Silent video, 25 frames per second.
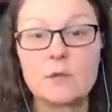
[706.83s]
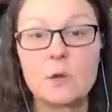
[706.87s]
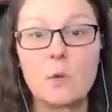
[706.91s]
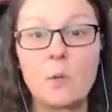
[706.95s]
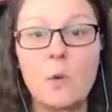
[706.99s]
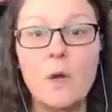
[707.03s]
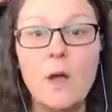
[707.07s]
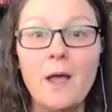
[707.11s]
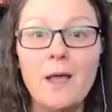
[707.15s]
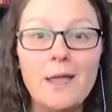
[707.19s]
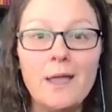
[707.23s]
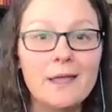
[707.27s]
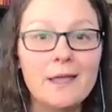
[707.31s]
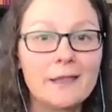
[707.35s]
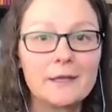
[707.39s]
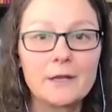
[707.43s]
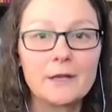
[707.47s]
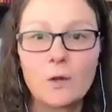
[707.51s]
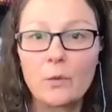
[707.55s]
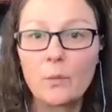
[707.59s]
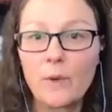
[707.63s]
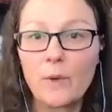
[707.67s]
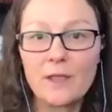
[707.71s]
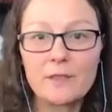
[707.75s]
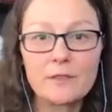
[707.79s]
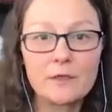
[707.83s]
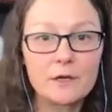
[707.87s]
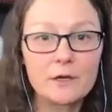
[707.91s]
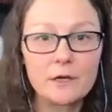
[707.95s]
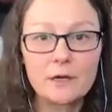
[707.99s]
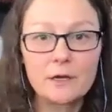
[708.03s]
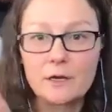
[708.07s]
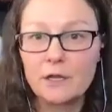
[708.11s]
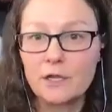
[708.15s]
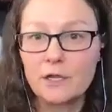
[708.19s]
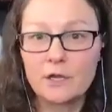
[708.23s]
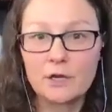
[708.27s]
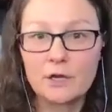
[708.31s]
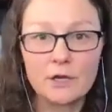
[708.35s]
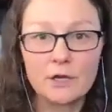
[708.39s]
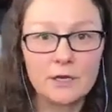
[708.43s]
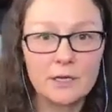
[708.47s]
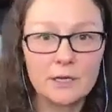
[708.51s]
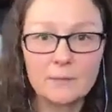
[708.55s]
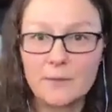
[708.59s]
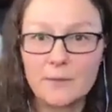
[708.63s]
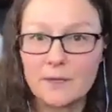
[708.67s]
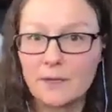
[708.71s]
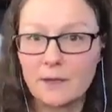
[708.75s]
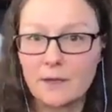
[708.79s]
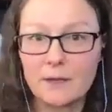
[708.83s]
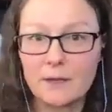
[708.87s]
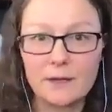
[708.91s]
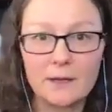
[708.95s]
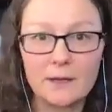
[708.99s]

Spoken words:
So, whether you're going to be